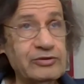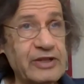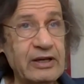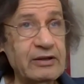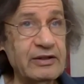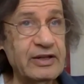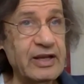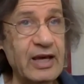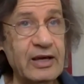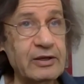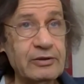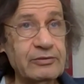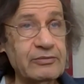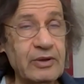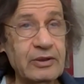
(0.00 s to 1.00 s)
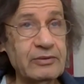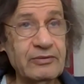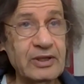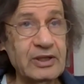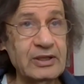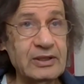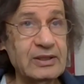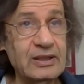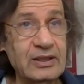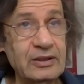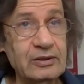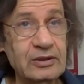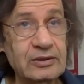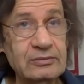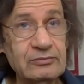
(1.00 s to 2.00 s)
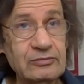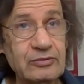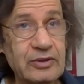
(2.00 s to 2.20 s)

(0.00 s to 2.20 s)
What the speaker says: out a dagger ready to kill him,